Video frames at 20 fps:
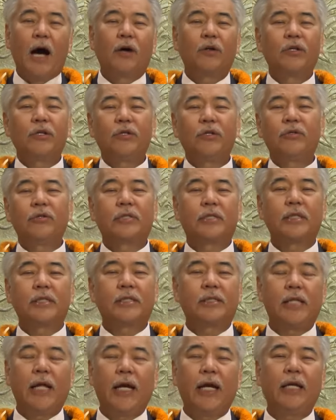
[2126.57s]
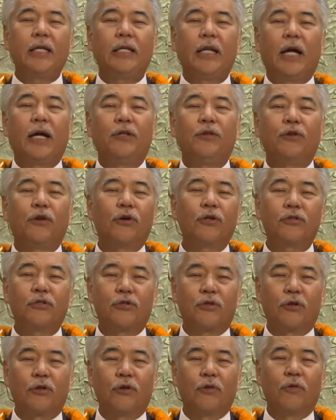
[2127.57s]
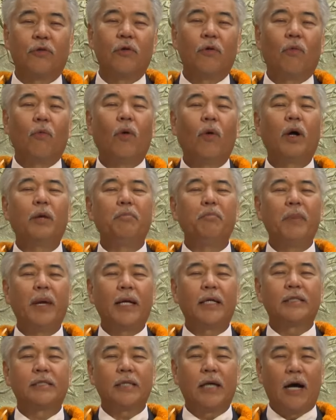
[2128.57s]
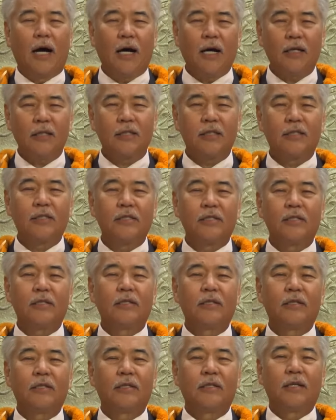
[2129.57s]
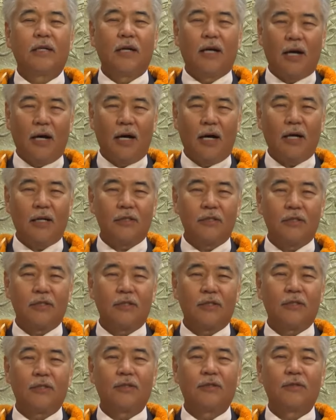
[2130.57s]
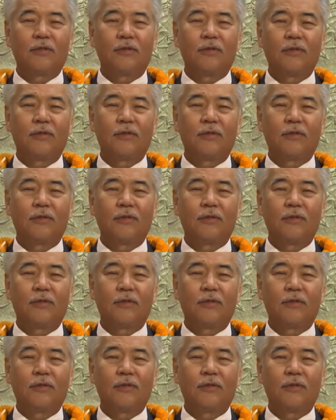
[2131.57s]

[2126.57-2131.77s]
How do you sustain and nurture what makes us, us?